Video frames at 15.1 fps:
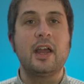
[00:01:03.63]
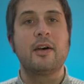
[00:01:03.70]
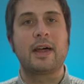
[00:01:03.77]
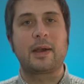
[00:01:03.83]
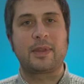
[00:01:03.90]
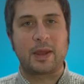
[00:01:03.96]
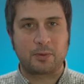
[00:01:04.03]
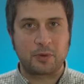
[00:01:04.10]

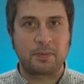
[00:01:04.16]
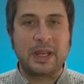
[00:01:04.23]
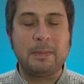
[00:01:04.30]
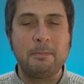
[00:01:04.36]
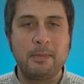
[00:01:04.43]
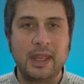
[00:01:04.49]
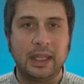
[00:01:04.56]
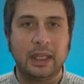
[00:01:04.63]
That would be
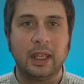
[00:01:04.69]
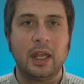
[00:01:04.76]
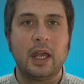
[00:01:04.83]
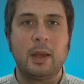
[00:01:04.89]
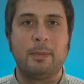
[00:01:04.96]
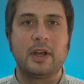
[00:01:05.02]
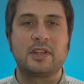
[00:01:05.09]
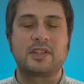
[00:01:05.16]
me.
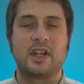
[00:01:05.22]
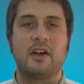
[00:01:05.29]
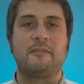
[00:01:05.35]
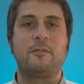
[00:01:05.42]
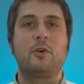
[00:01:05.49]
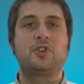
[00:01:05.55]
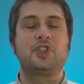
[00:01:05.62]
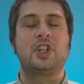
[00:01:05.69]
But
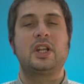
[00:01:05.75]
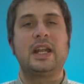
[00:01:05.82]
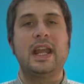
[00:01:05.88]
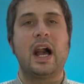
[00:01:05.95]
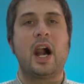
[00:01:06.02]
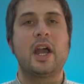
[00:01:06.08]
fortunately,